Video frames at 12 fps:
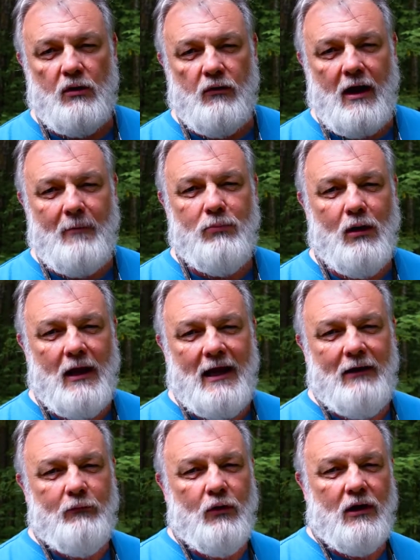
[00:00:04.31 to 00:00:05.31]
on our
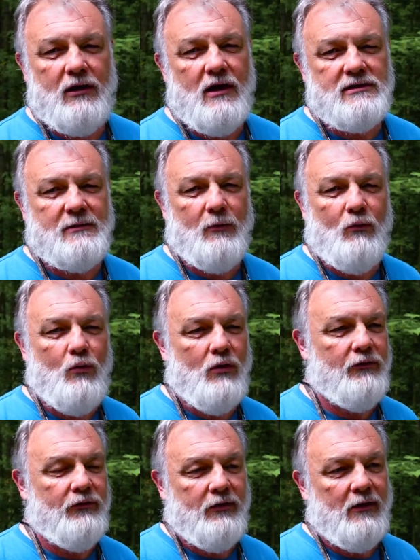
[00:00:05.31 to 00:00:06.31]
plate where a customer
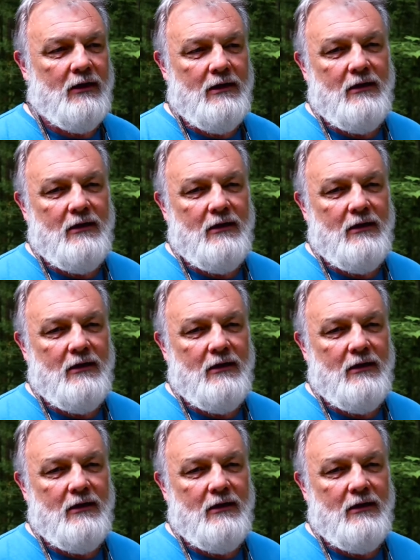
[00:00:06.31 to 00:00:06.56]
wants to,